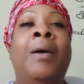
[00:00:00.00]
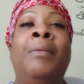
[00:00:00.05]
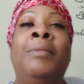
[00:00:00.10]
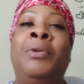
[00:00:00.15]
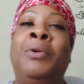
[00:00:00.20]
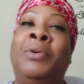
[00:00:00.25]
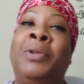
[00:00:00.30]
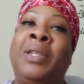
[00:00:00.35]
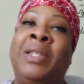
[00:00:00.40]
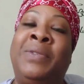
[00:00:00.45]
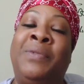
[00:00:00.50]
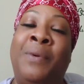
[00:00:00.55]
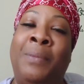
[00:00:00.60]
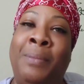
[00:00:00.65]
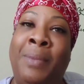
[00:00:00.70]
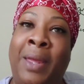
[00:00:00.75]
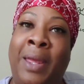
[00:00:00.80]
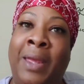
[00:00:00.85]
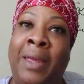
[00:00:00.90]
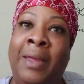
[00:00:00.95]
I'm doing this for
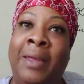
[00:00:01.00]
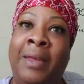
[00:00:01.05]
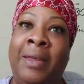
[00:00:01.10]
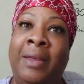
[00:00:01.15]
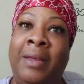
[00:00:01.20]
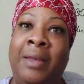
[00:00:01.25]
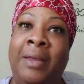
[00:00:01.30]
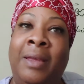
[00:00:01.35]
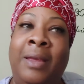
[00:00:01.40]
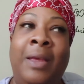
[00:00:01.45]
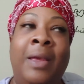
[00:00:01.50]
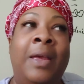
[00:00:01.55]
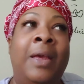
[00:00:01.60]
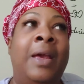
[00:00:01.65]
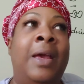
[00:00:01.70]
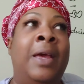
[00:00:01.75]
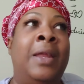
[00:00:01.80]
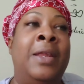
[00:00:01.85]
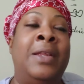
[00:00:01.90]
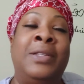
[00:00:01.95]
me.
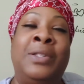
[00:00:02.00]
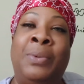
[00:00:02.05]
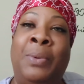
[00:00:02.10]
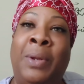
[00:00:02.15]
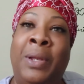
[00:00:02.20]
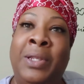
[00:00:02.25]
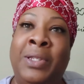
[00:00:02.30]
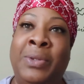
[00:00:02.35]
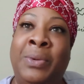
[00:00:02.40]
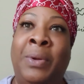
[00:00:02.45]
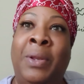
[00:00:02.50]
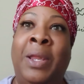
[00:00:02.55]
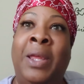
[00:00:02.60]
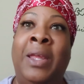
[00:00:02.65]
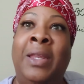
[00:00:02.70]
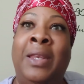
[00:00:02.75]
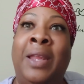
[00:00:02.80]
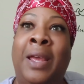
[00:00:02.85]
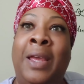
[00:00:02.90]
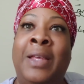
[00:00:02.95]
And in
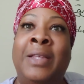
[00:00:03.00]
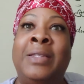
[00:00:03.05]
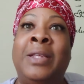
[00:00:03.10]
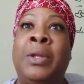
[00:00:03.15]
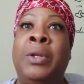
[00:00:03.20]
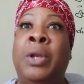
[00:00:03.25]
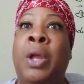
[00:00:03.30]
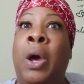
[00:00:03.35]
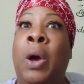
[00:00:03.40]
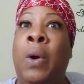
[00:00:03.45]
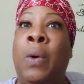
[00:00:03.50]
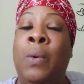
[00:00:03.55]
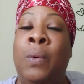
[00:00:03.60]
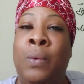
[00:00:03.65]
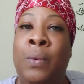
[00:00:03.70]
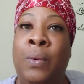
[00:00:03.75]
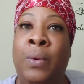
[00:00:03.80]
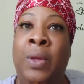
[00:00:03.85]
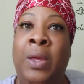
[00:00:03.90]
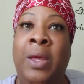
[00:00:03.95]
2020, there is a
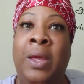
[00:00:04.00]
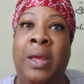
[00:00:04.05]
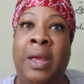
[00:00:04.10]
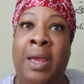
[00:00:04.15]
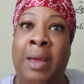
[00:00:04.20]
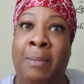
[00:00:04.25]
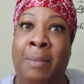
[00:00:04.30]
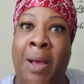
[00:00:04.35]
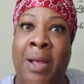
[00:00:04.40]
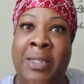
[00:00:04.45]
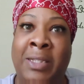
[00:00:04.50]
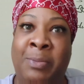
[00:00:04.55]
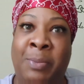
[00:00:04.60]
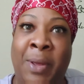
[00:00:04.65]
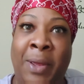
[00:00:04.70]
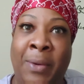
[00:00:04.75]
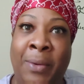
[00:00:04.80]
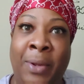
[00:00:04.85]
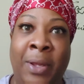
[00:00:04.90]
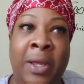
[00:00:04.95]
no in my
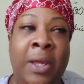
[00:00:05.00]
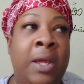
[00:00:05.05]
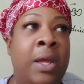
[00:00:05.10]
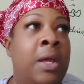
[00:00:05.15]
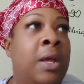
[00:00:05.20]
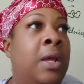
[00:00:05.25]
spirit.